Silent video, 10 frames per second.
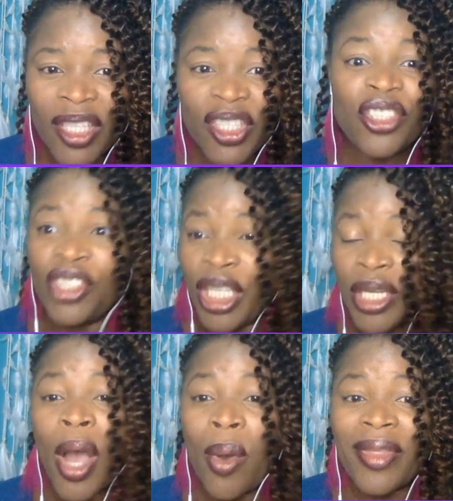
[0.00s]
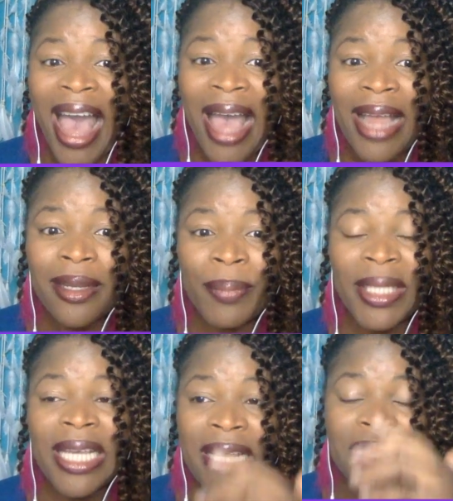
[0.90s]
Does she know that?
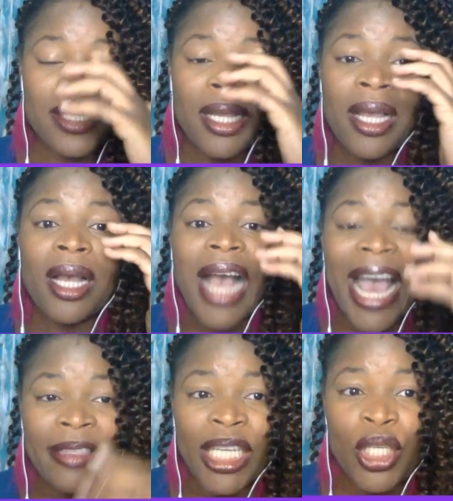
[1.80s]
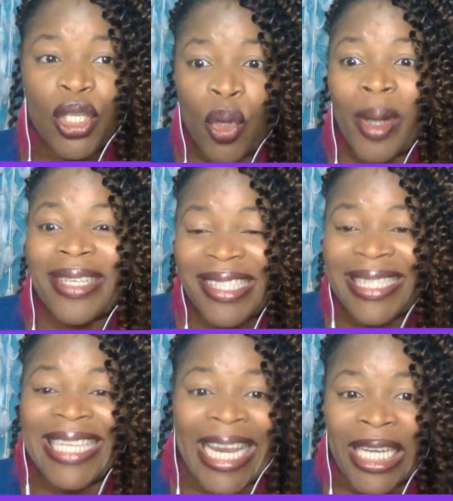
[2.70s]
Because I think you're
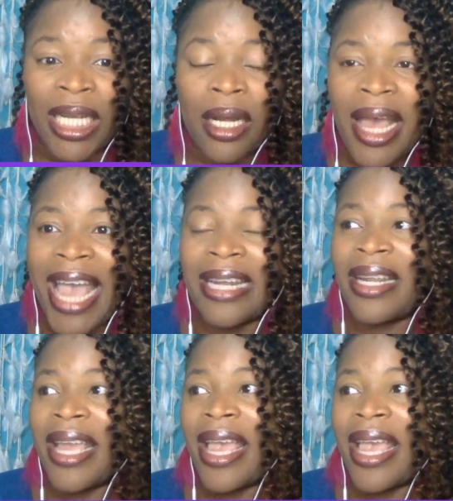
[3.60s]
staying and